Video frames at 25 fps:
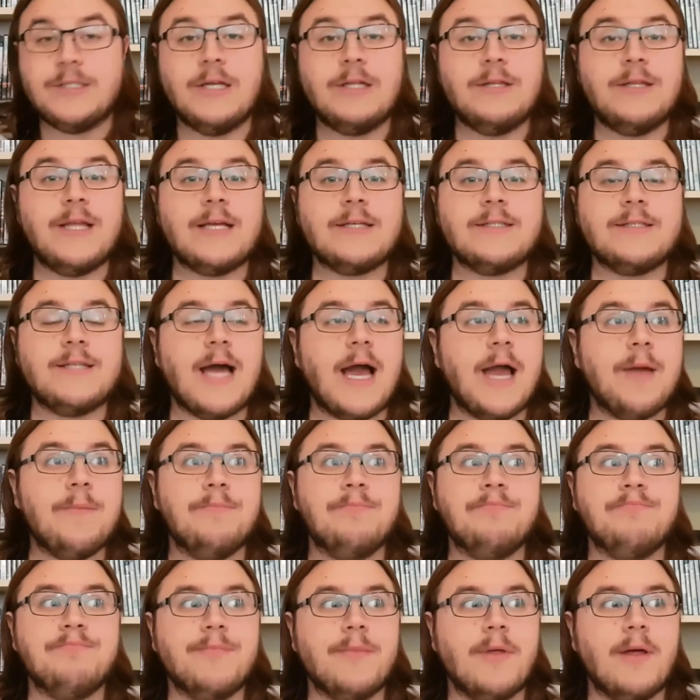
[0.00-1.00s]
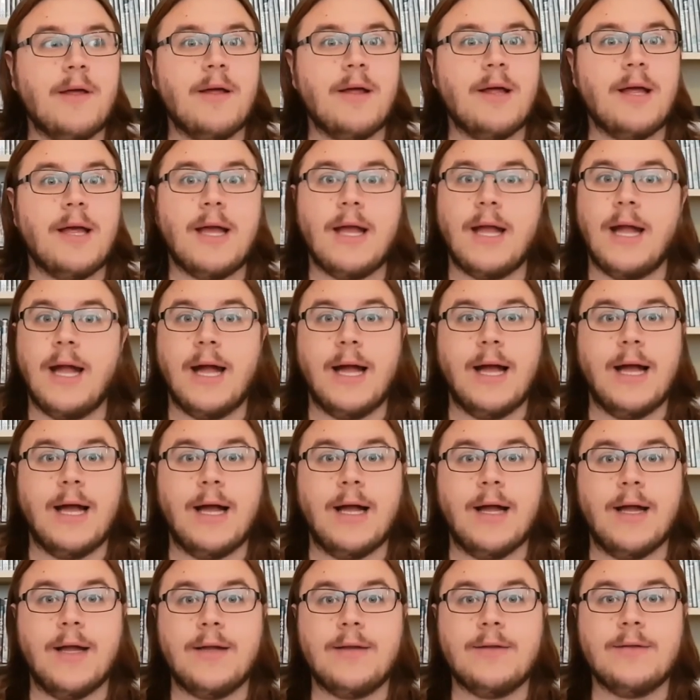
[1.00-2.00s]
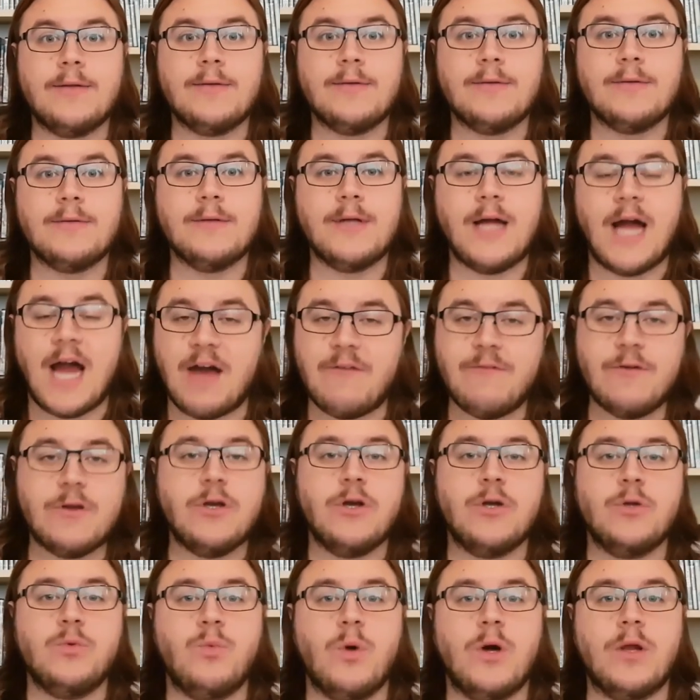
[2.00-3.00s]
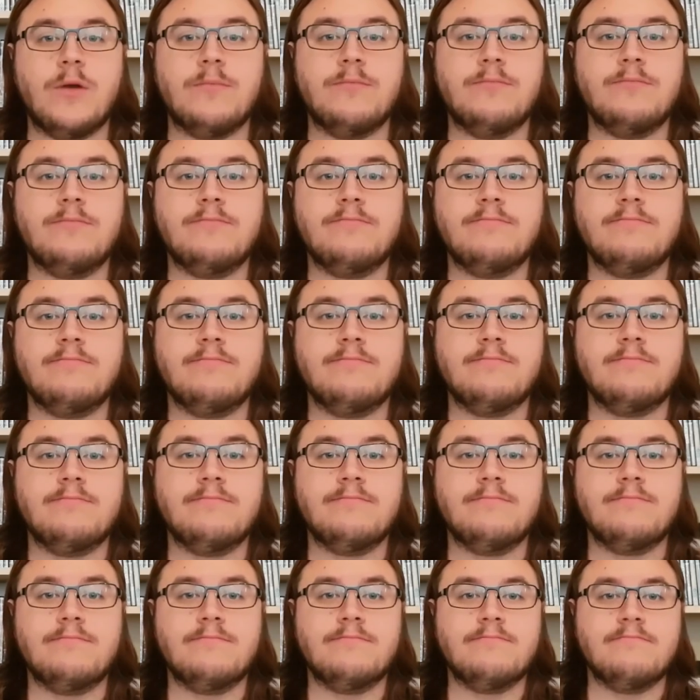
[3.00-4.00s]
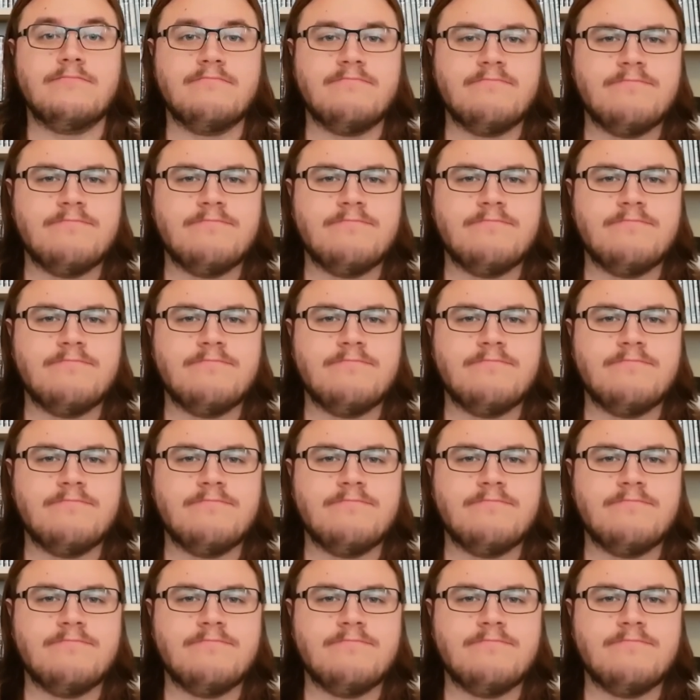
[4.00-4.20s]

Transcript: So until next time. Uh, have a good one.